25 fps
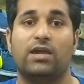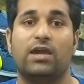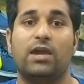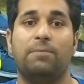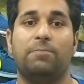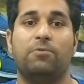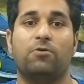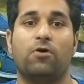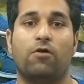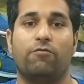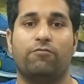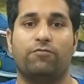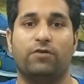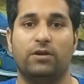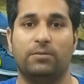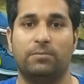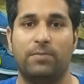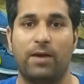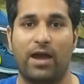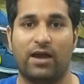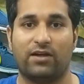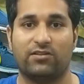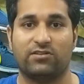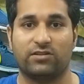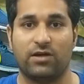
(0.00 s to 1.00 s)
Keep your
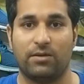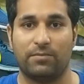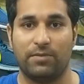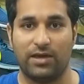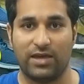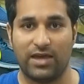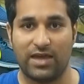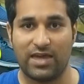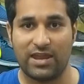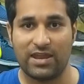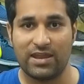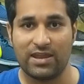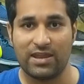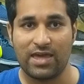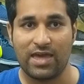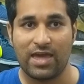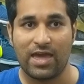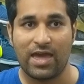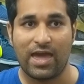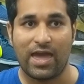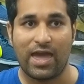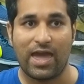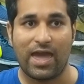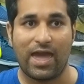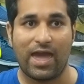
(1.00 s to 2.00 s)
feedbacks coming in,
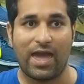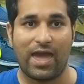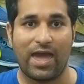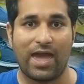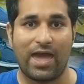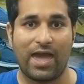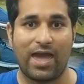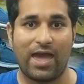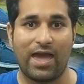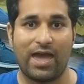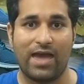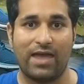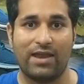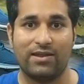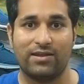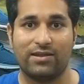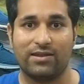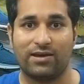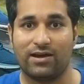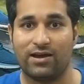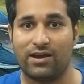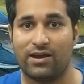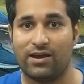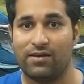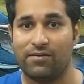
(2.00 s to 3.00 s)
and